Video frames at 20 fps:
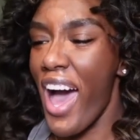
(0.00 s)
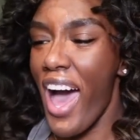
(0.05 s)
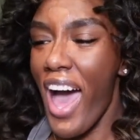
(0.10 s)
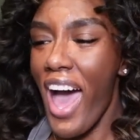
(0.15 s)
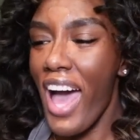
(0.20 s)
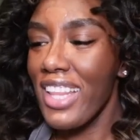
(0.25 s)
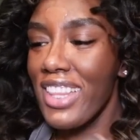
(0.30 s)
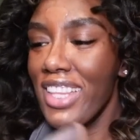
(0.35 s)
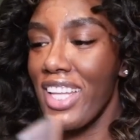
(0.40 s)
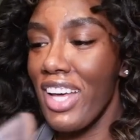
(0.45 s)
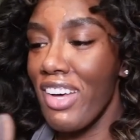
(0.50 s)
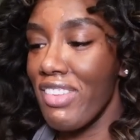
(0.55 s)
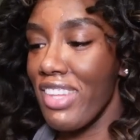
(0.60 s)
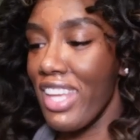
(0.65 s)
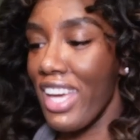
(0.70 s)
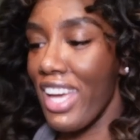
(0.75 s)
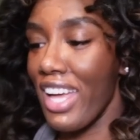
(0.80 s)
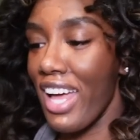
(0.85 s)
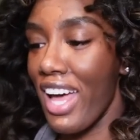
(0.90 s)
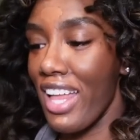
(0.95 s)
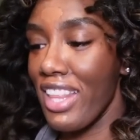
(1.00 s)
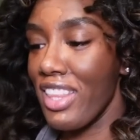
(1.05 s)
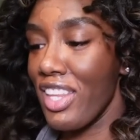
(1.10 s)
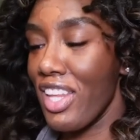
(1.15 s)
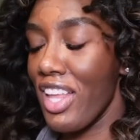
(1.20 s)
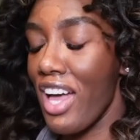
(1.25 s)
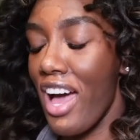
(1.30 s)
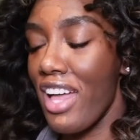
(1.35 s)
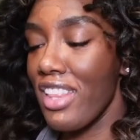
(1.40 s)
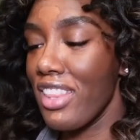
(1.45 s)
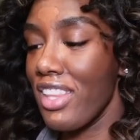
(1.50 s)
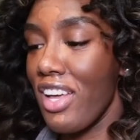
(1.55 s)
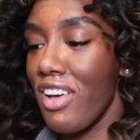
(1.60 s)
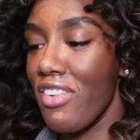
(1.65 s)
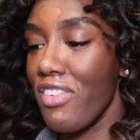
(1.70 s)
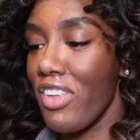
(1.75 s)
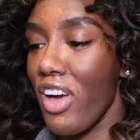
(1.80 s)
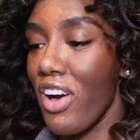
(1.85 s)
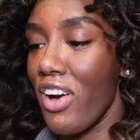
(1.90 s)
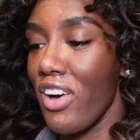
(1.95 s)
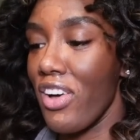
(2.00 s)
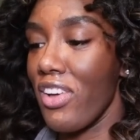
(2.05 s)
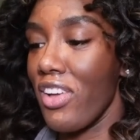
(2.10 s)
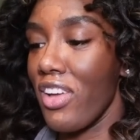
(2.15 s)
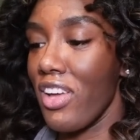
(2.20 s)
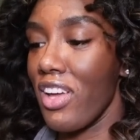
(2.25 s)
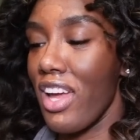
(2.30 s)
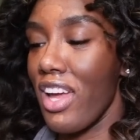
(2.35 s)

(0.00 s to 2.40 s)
I love that. I, I love y'all.